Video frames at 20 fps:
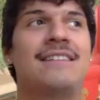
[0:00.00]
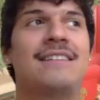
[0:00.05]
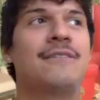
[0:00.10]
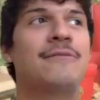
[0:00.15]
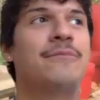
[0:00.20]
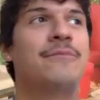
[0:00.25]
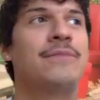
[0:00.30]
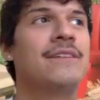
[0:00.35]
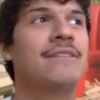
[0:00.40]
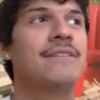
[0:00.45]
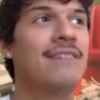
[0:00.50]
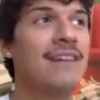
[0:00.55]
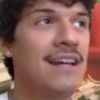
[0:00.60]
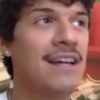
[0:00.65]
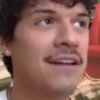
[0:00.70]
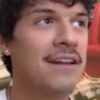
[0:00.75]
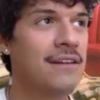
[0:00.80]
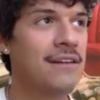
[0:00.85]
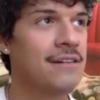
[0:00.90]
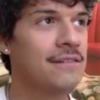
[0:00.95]
big
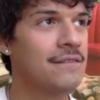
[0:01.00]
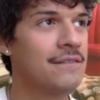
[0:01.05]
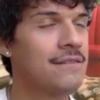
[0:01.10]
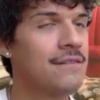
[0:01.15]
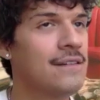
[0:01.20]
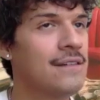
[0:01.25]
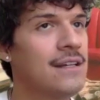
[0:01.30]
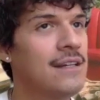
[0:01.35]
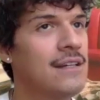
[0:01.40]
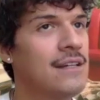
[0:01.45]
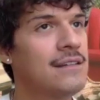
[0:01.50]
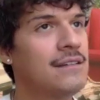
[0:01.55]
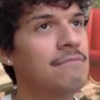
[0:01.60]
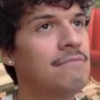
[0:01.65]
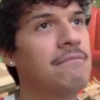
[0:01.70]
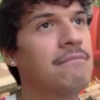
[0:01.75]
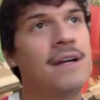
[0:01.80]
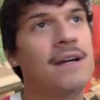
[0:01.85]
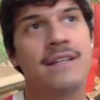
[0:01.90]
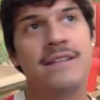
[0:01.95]
fan of
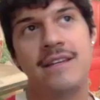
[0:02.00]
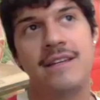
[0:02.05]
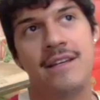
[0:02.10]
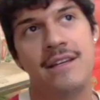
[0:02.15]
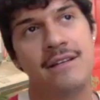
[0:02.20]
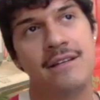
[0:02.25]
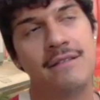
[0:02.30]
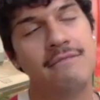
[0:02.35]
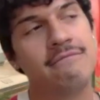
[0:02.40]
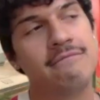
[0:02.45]
Maye.